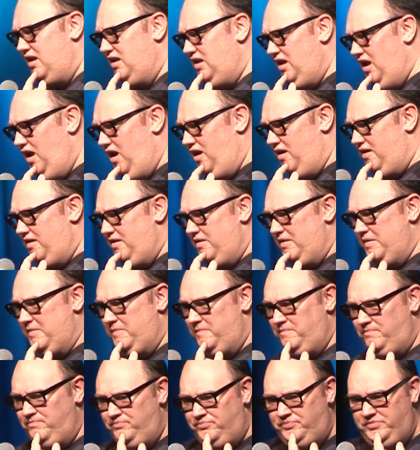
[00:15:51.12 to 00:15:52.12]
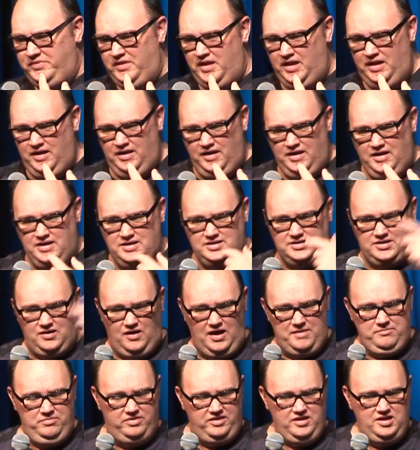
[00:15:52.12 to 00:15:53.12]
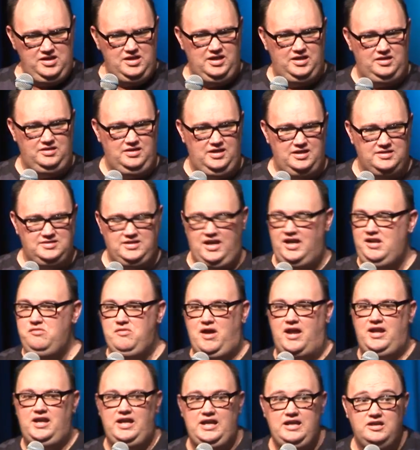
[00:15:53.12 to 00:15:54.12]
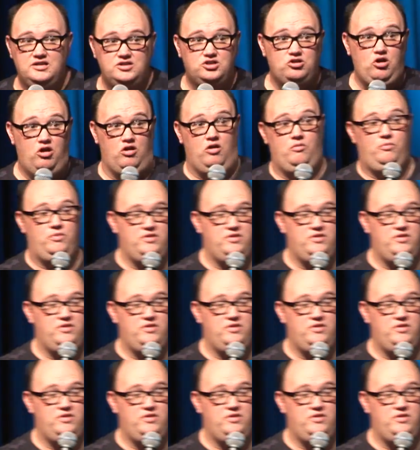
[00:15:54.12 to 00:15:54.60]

again. So I'm thinking this. Anyway, Ian's gone on